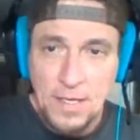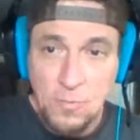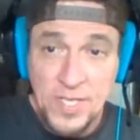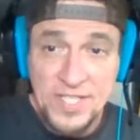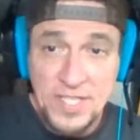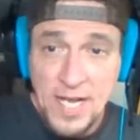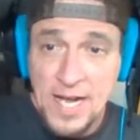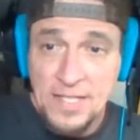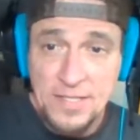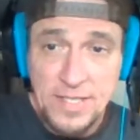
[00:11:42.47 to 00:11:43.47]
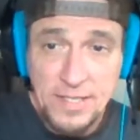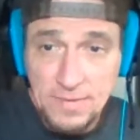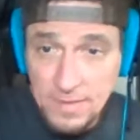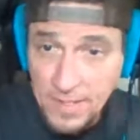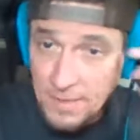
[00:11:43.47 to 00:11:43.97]
Which actually
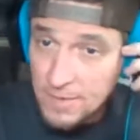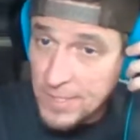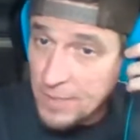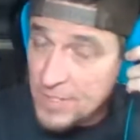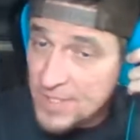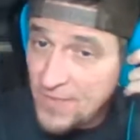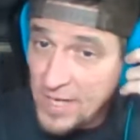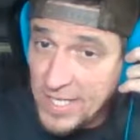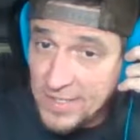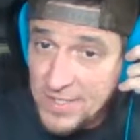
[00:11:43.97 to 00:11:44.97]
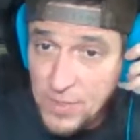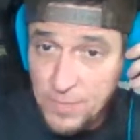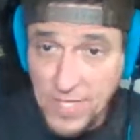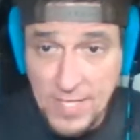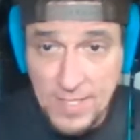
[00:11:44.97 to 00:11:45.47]
it was funny too
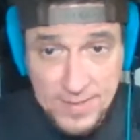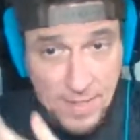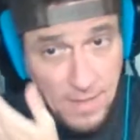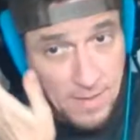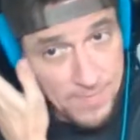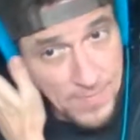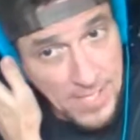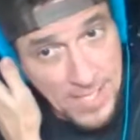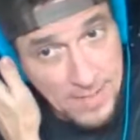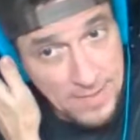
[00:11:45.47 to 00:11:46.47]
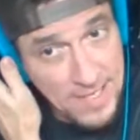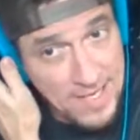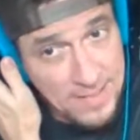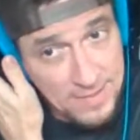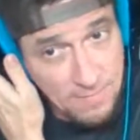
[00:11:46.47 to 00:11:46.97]
because
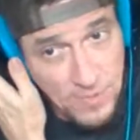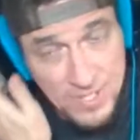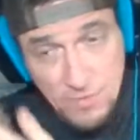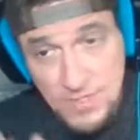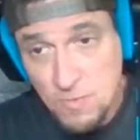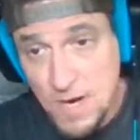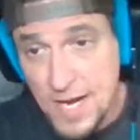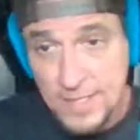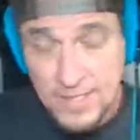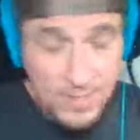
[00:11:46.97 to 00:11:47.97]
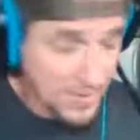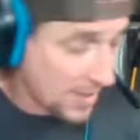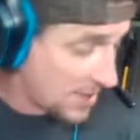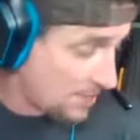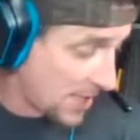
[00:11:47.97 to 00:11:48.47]
and which was why I took
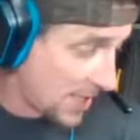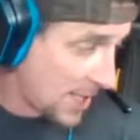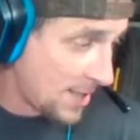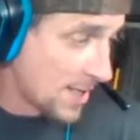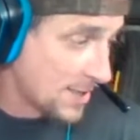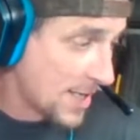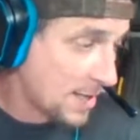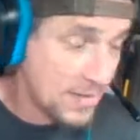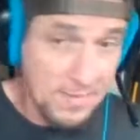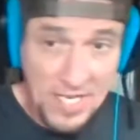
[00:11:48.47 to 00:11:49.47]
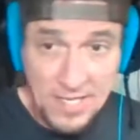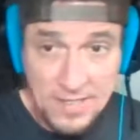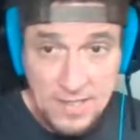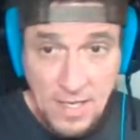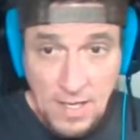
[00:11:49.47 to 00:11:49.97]
such a big hit on that is
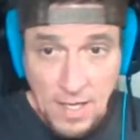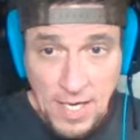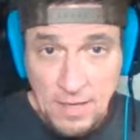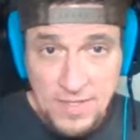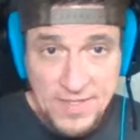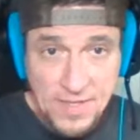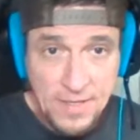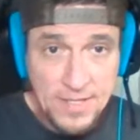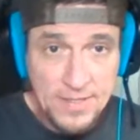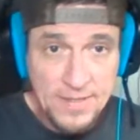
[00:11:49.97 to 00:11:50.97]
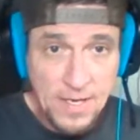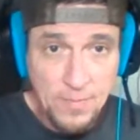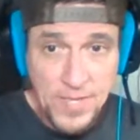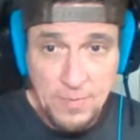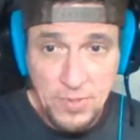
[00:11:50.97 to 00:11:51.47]
because I was starting to tell
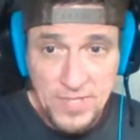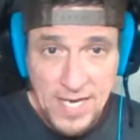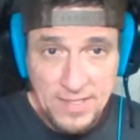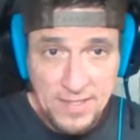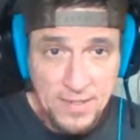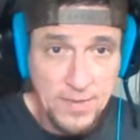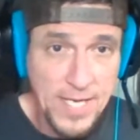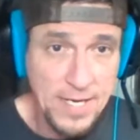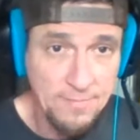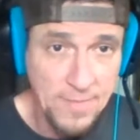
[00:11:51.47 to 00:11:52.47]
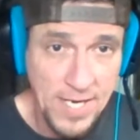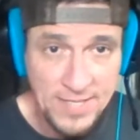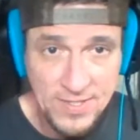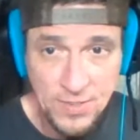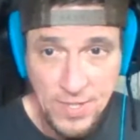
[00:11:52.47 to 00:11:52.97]
people not to do that in my
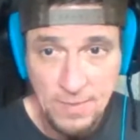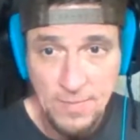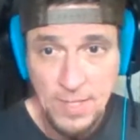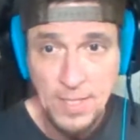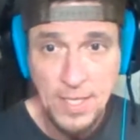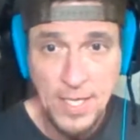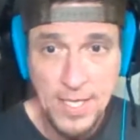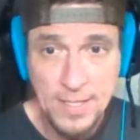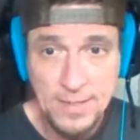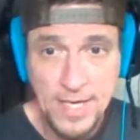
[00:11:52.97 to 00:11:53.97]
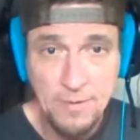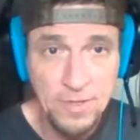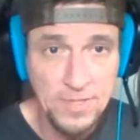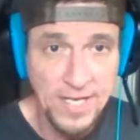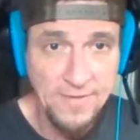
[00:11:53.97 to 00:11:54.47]
stream and they
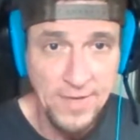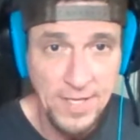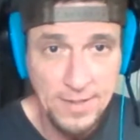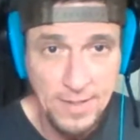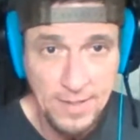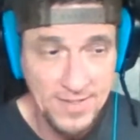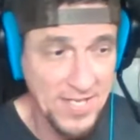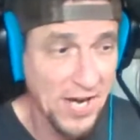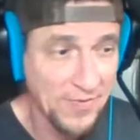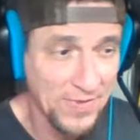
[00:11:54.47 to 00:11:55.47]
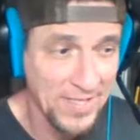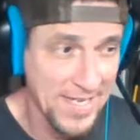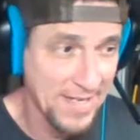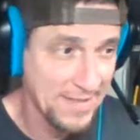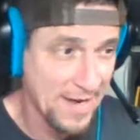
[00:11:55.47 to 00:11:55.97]
were leaving and stuff like
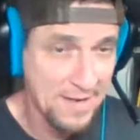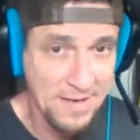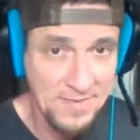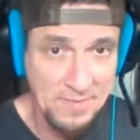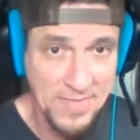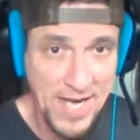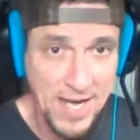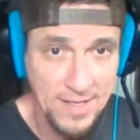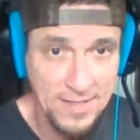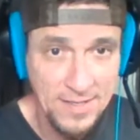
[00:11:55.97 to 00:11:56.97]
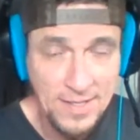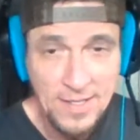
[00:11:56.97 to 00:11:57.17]
that, not coming back.